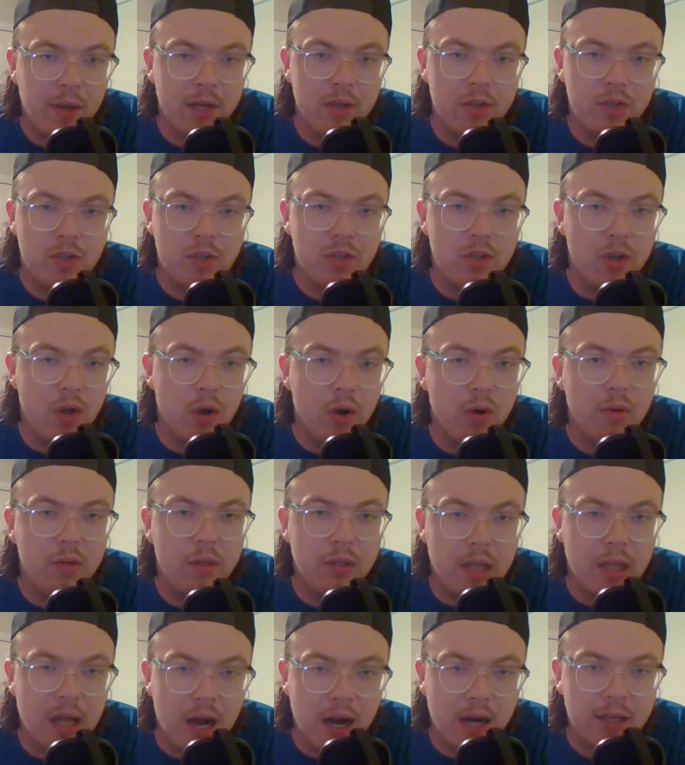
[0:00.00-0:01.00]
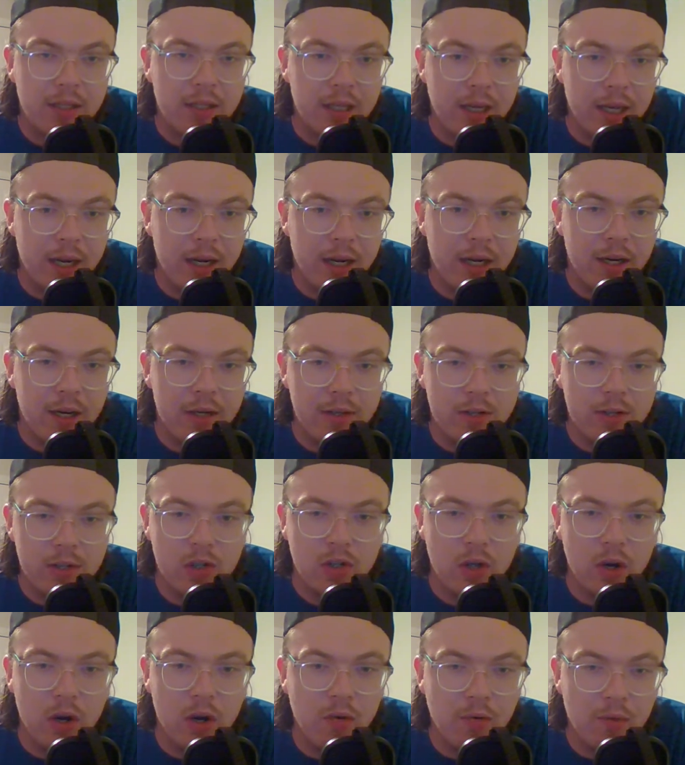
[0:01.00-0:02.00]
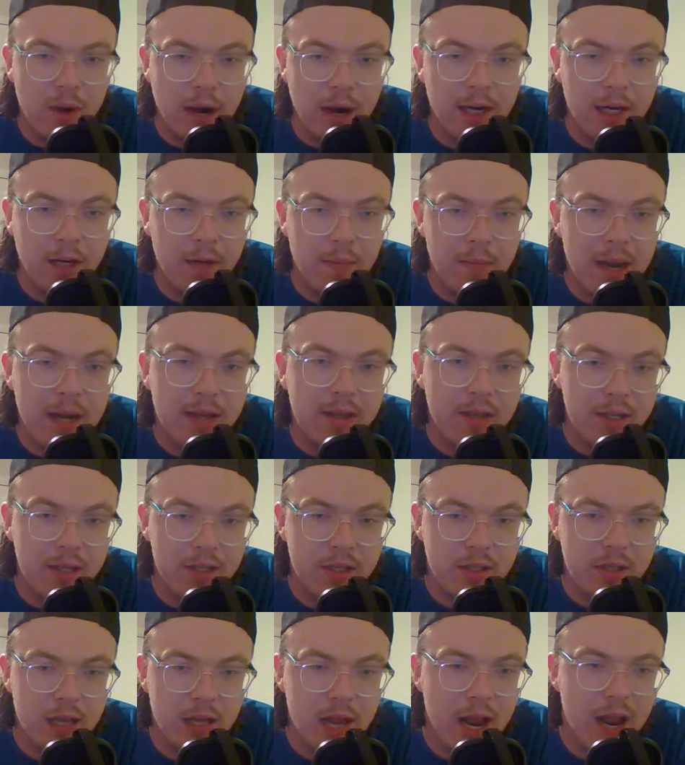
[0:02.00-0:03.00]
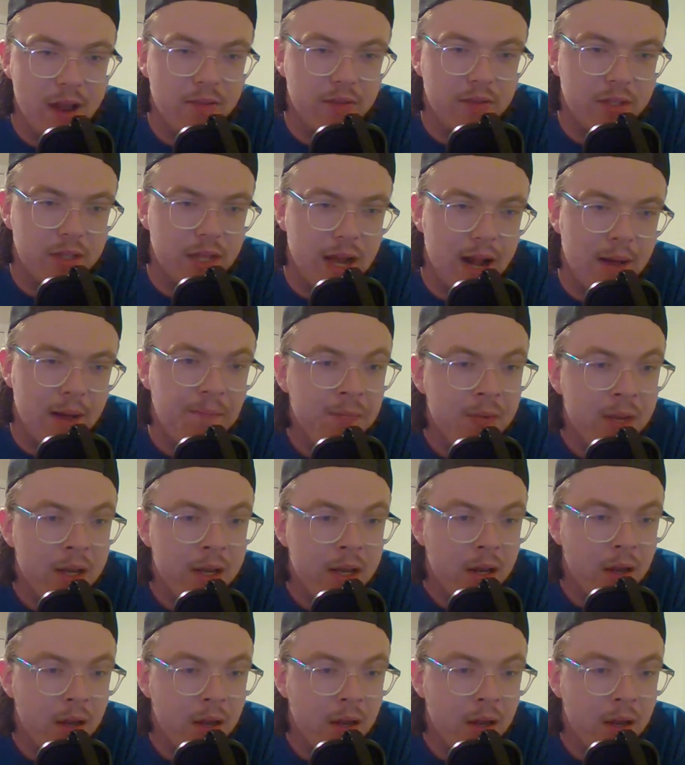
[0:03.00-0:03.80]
and so locked in and so ready to make these saves that